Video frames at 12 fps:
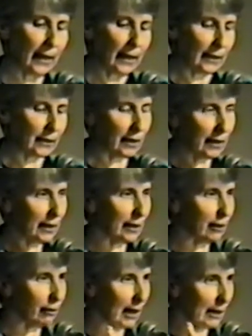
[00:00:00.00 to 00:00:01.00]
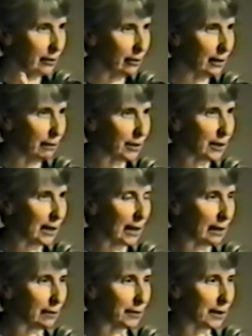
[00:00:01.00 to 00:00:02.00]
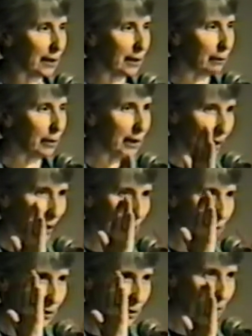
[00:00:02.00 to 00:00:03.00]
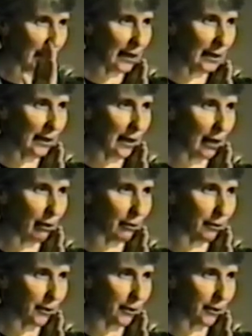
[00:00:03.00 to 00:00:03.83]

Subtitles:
So I think they tried two different styles. The one here is a slightly narrower,